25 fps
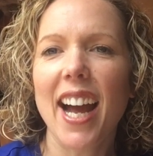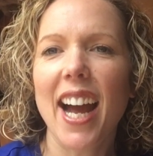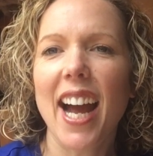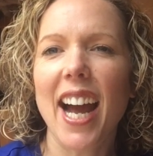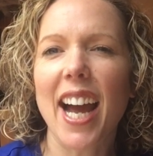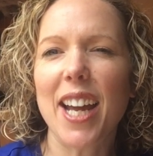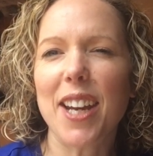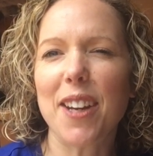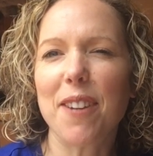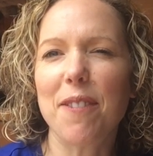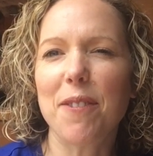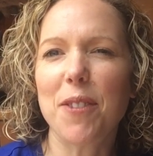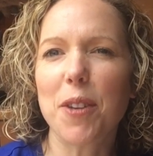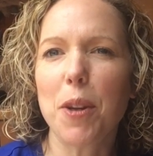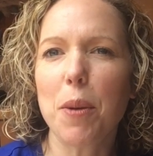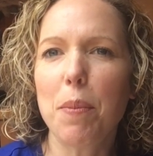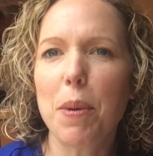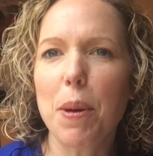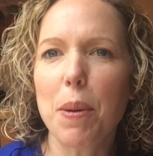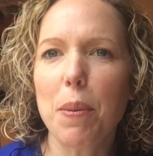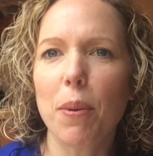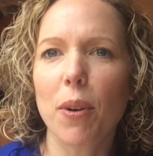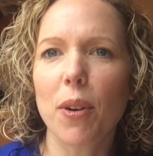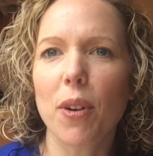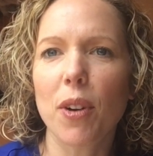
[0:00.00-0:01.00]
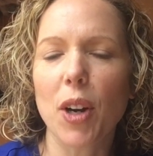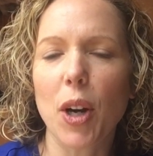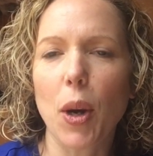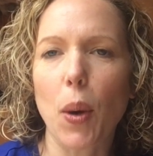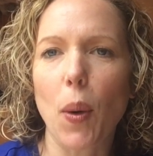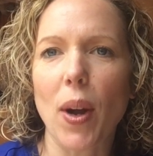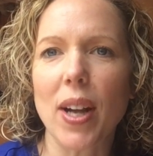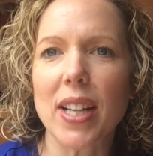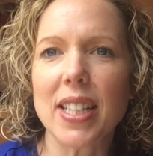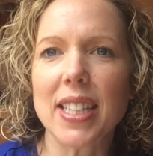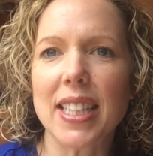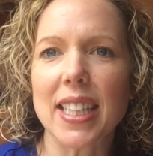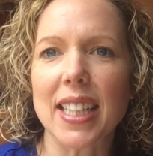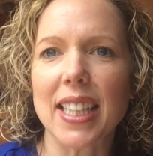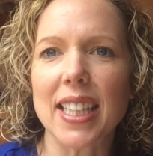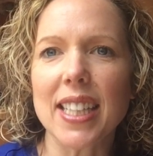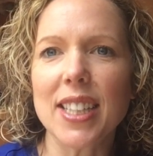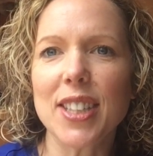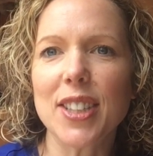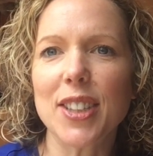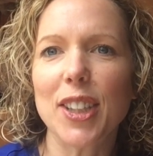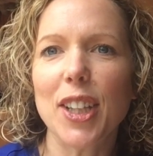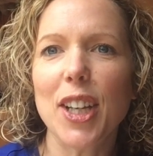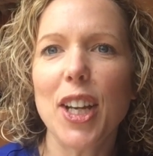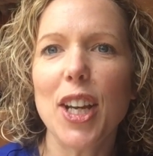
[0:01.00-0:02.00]
I had a few people request
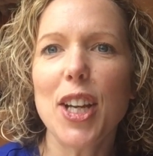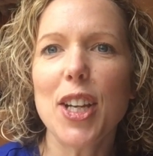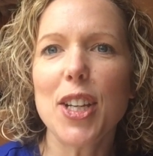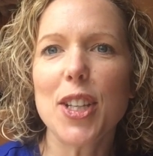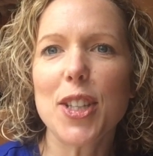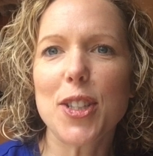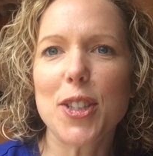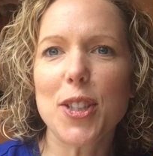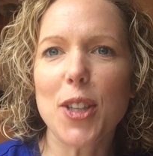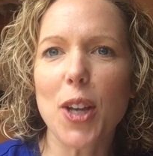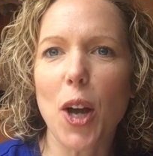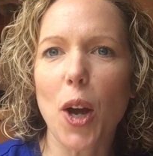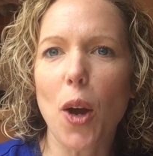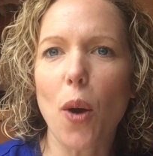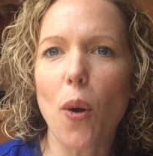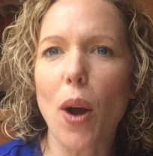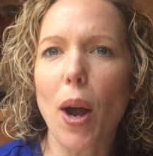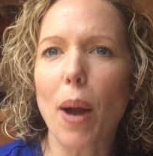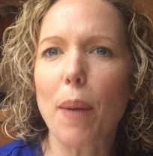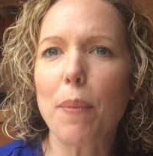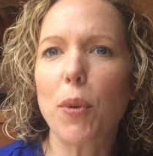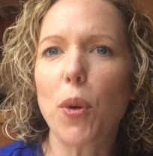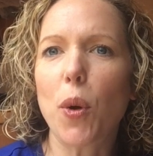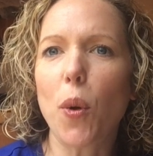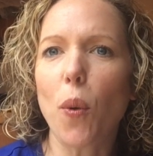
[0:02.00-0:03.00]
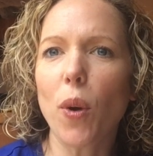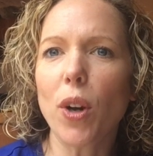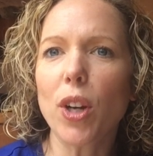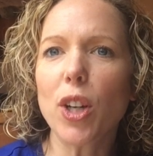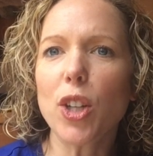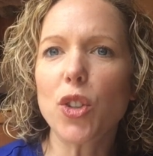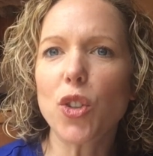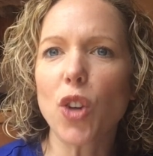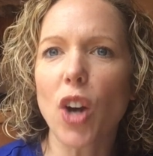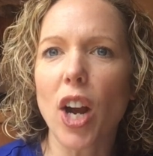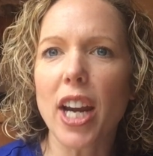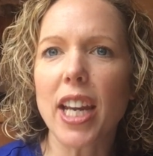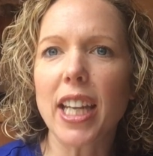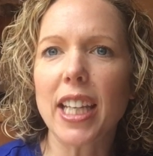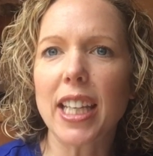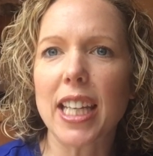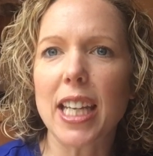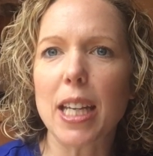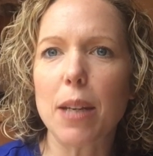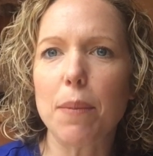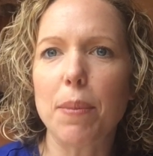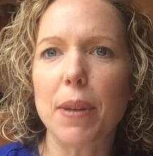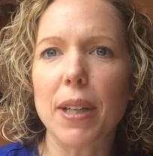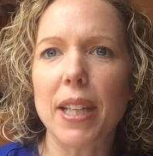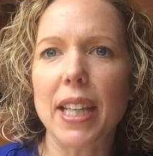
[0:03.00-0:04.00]
this, so I'm going to try to
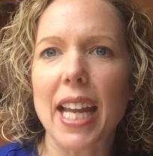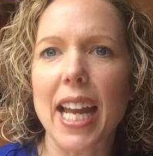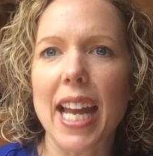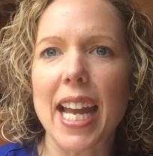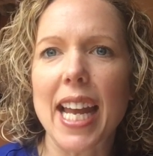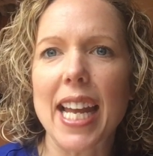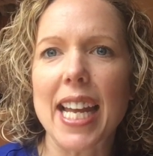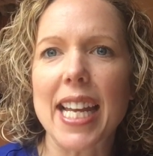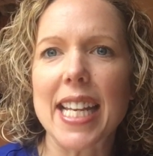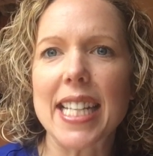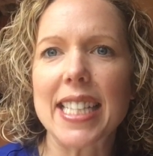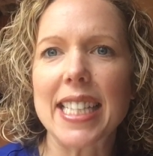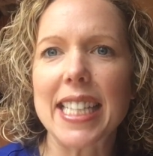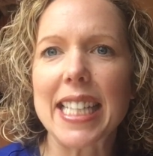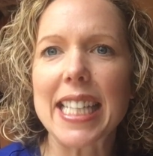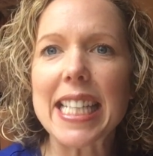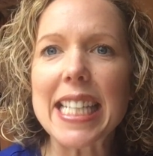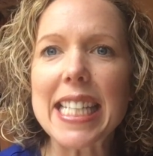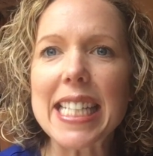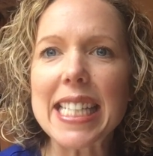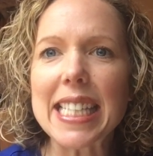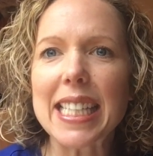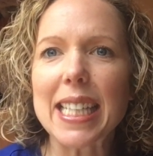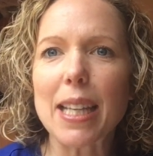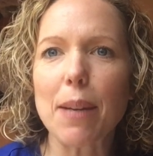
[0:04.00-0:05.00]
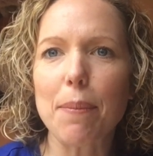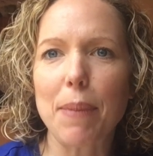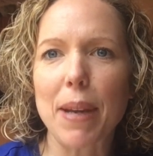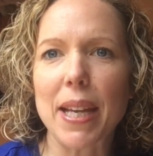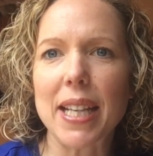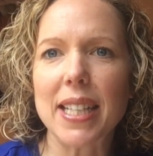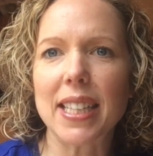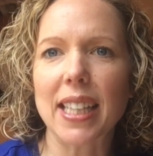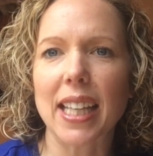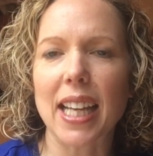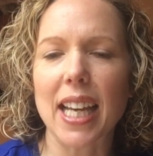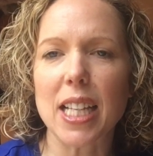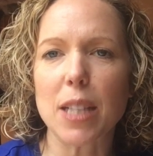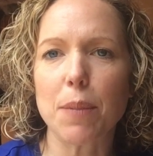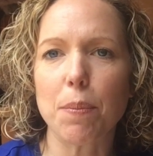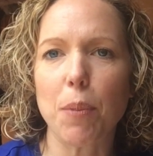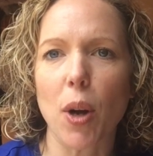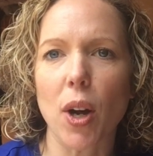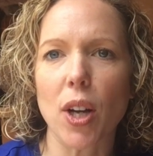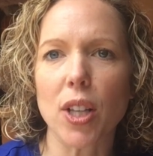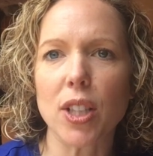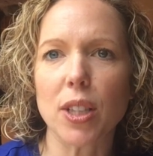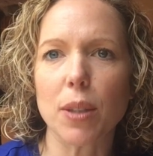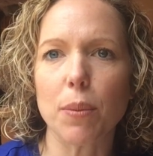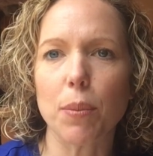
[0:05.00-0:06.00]
keep it as easy and basic as
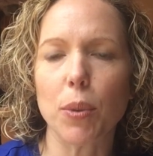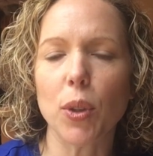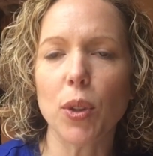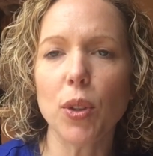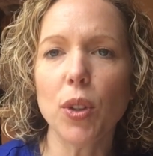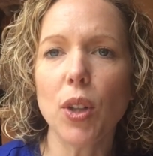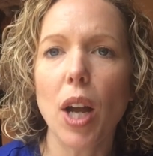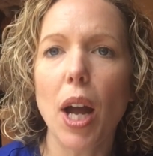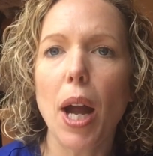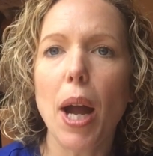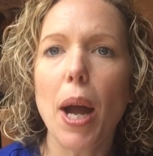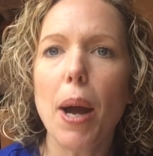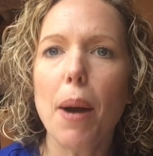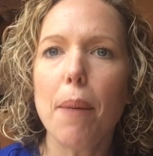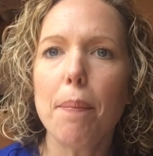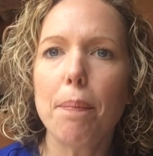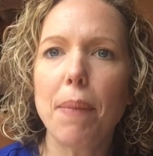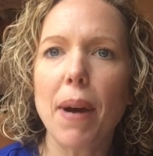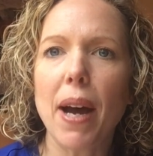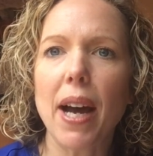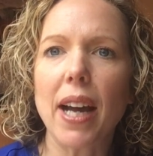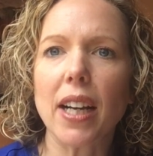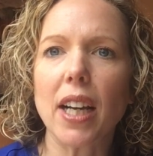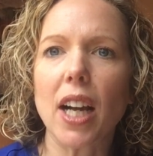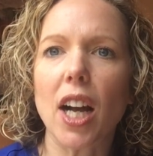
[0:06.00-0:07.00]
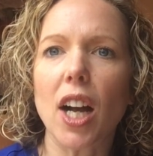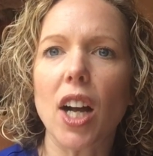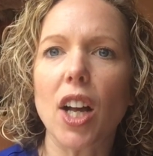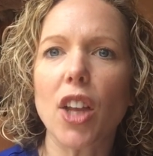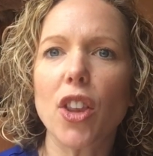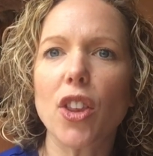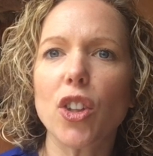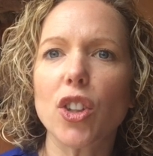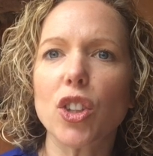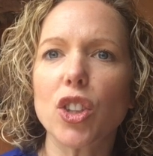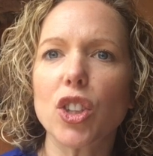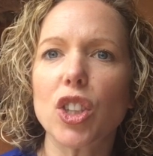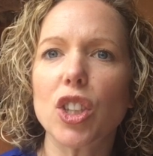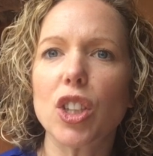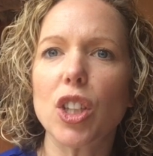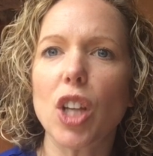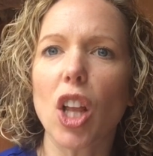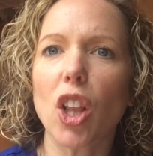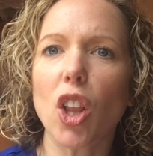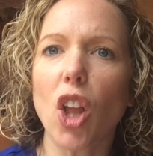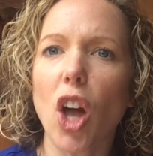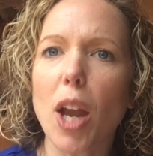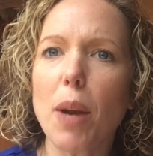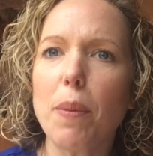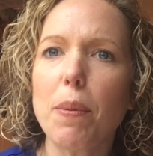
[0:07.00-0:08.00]
possible, but there's
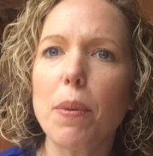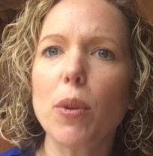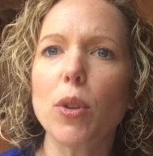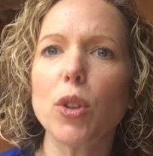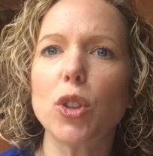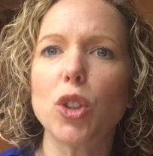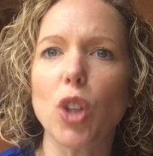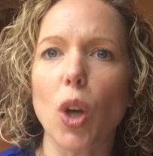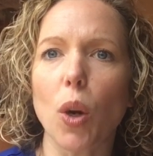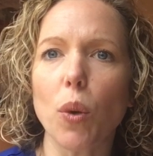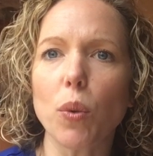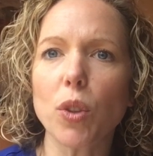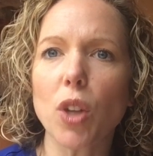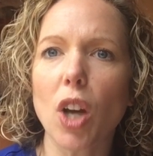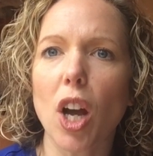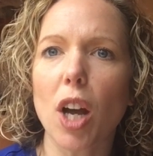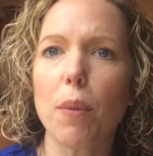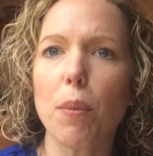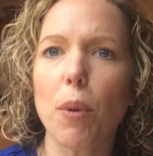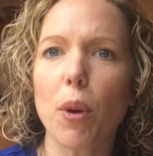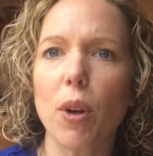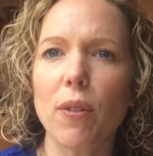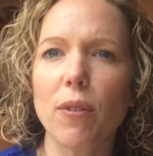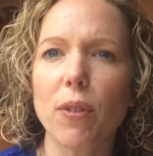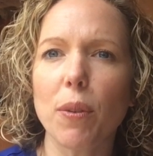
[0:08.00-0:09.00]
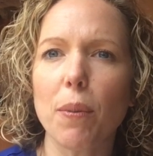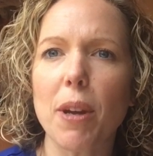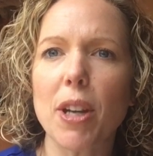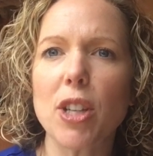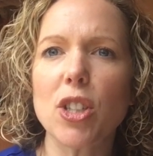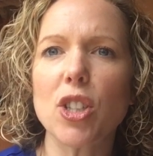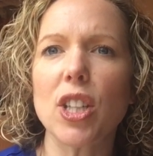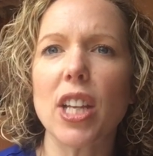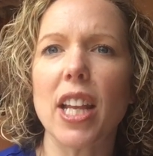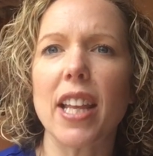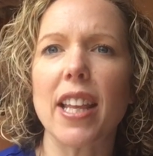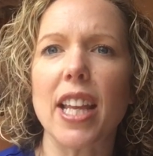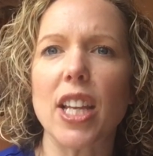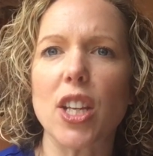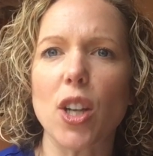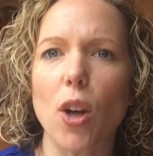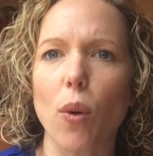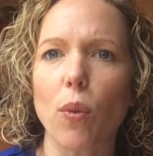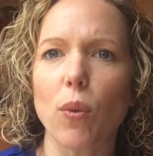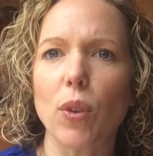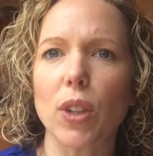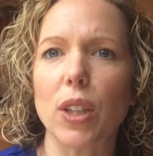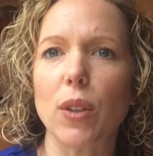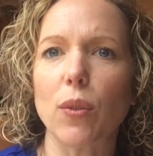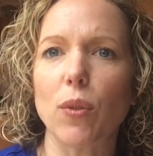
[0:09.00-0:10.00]
a lot of people don't talk about inflammation and they
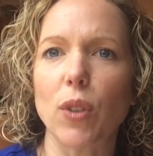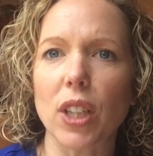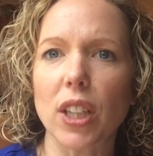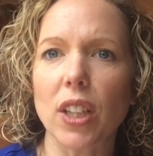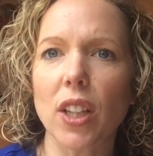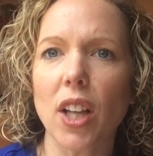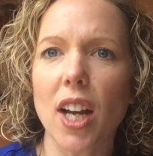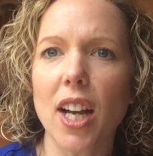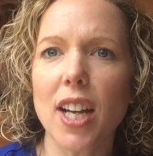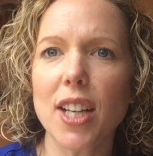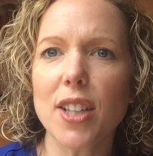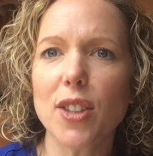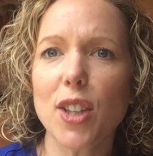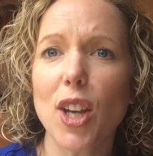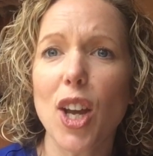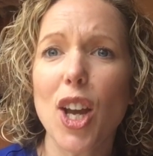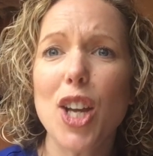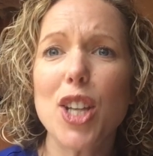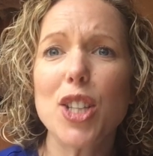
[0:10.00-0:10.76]
don't really realize.